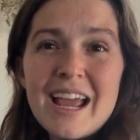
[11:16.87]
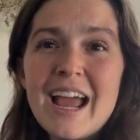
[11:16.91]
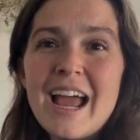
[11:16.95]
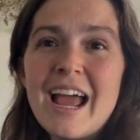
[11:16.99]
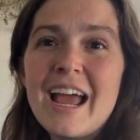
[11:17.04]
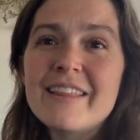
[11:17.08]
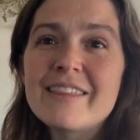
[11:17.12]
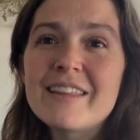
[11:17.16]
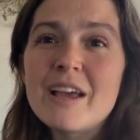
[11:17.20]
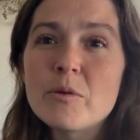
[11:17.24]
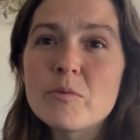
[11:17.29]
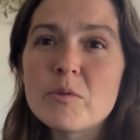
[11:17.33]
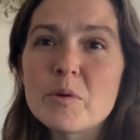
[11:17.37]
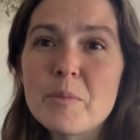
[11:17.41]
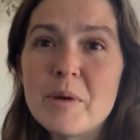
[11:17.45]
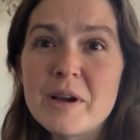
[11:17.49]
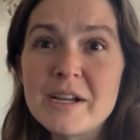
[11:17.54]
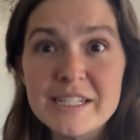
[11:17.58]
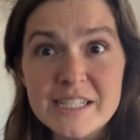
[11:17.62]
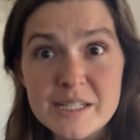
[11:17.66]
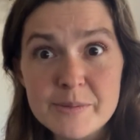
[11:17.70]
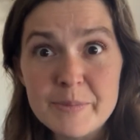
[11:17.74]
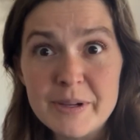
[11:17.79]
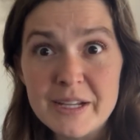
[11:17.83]
and that
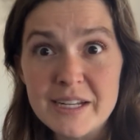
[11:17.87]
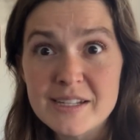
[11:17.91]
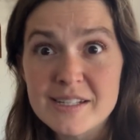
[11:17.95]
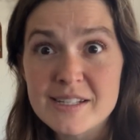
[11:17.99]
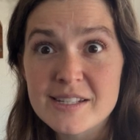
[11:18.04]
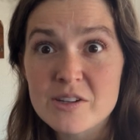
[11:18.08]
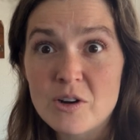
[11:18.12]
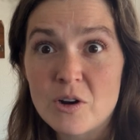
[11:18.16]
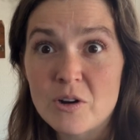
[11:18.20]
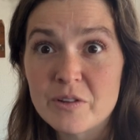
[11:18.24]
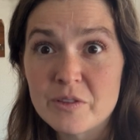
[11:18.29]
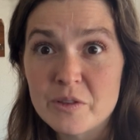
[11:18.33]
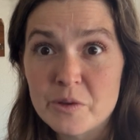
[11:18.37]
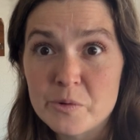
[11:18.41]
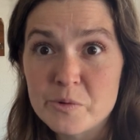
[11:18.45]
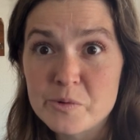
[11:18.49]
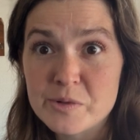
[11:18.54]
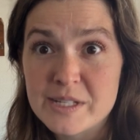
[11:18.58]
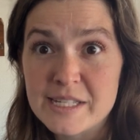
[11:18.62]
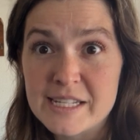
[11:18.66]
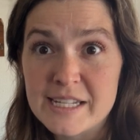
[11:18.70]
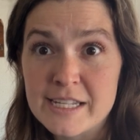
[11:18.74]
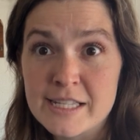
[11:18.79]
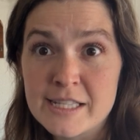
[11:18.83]
reminds me to start those
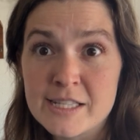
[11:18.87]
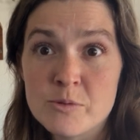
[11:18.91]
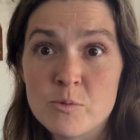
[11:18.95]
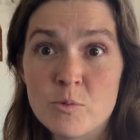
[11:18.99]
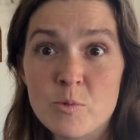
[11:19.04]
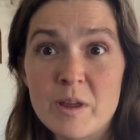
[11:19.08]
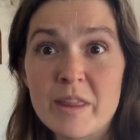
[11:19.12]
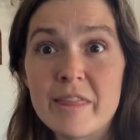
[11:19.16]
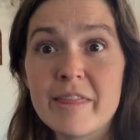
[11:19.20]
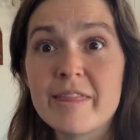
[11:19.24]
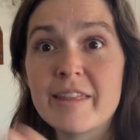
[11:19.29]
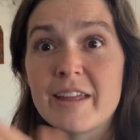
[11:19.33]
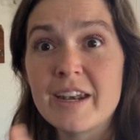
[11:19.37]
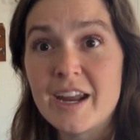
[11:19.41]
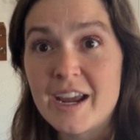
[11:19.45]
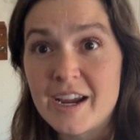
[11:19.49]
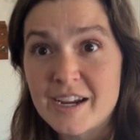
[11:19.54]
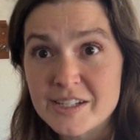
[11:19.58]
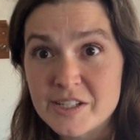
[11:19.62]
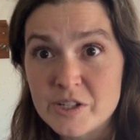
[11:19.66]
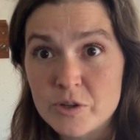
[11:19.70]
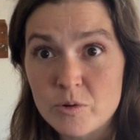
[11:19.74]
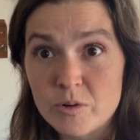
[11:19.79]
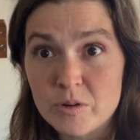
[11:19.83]
seeds with the
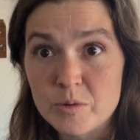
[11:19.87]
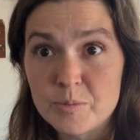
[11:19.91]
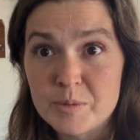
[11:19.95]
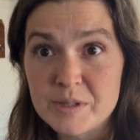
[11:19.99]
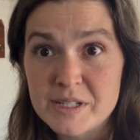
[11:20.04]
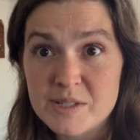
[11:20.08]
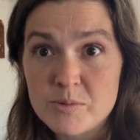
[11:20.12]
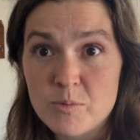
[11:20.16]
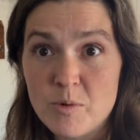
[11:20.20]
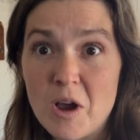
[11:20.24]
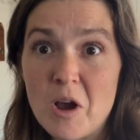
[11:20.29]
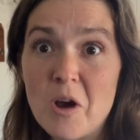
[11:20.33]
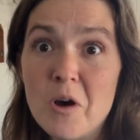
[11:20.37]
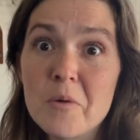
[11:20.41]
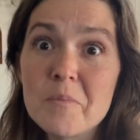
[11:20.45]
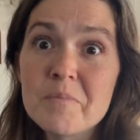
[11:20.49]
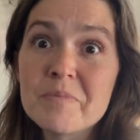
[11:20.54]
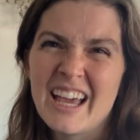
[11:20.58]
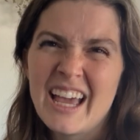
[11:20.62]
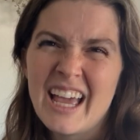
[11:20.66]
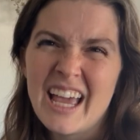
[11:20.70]
next group as well.